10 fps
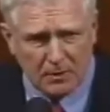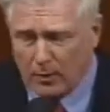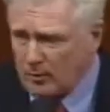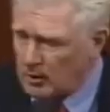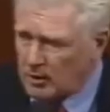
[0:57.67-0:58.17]

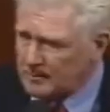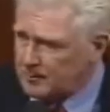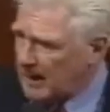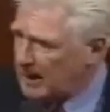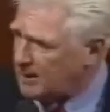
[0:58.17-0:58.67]
We will
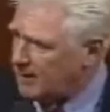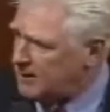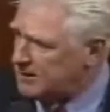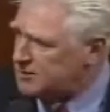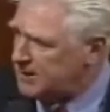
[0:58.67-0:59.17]
look back
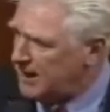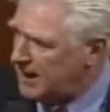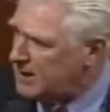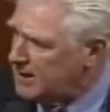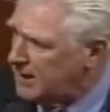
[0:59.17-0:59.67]
on this
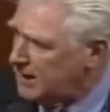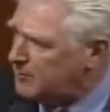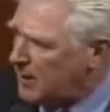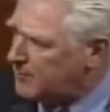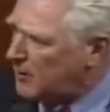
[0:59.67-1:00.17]
day
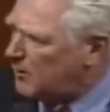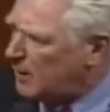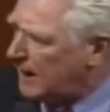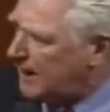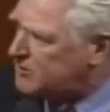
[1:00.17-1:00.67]
and people
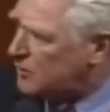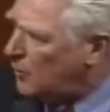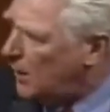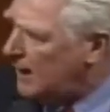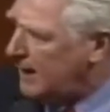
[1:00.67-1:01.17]
will ask
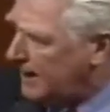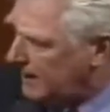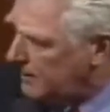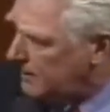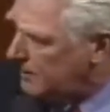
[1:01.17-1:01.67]

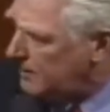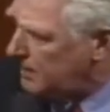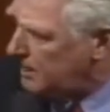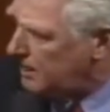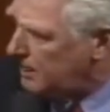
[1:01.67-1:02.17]
why.
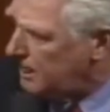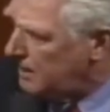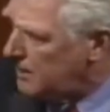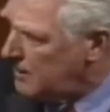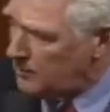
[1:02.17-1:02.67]

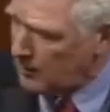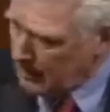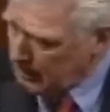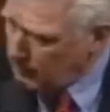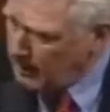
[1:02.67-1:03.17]

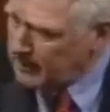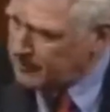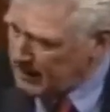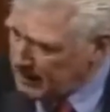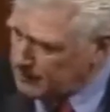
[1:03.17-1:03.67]
Well, I want to
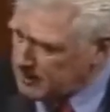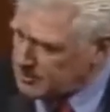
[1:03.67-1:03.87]
thank